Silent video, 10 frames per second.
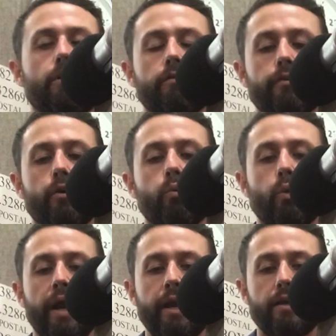of
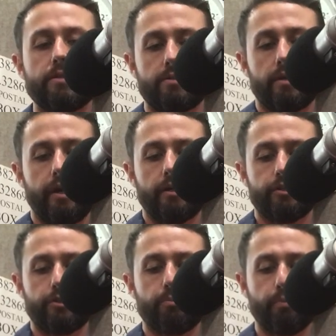awareness,
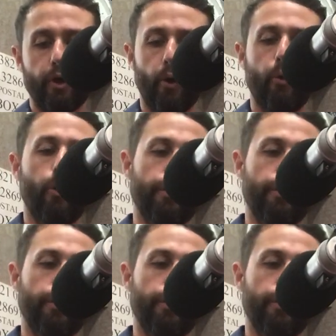to go